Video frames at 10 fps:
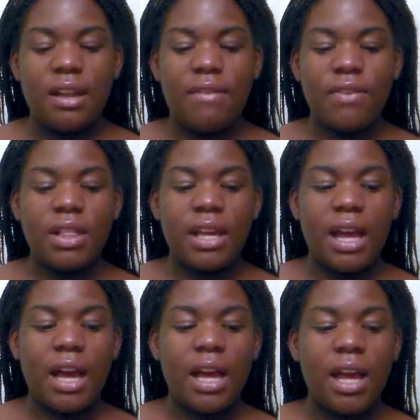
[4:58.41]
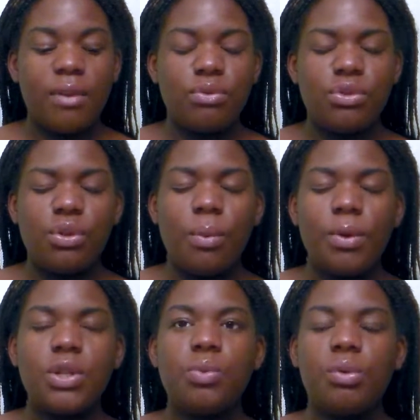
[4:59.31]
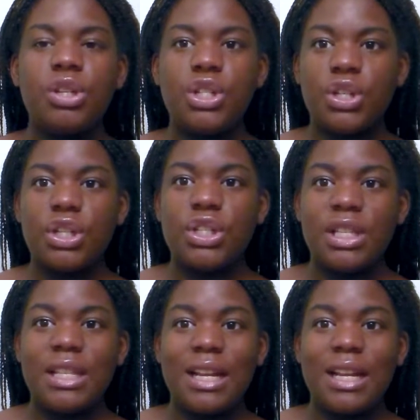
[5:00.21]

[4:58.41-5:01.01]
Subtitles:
and I feel like I have so much more restriction